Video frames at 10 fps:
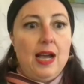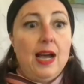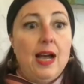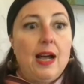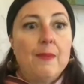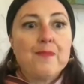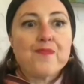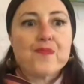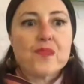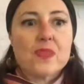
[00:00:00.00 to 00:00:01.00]
ah
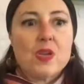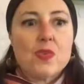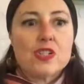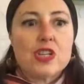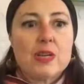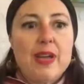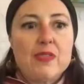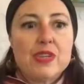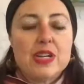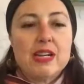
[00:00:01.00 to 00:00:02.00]
we're going to talk
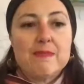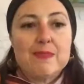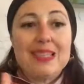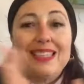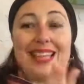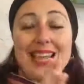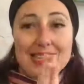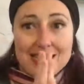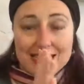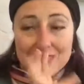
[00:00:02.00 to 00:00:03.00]
about uh,
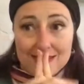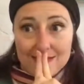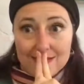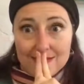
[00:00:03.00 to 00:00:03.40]
planning